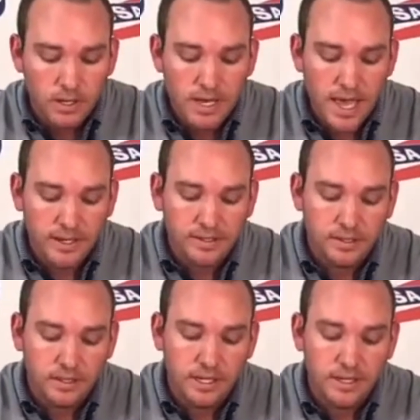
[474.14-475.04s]

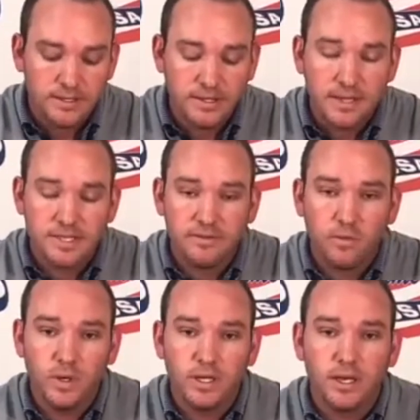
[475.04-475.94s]
Next is
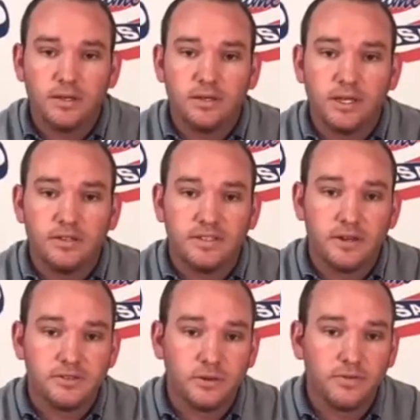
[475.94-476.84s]
Thanksgiving weekend in
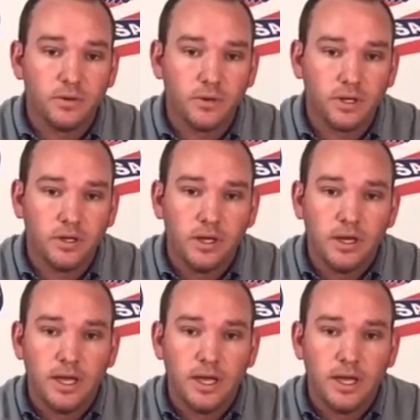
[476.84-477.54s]
Sarasota, Florida,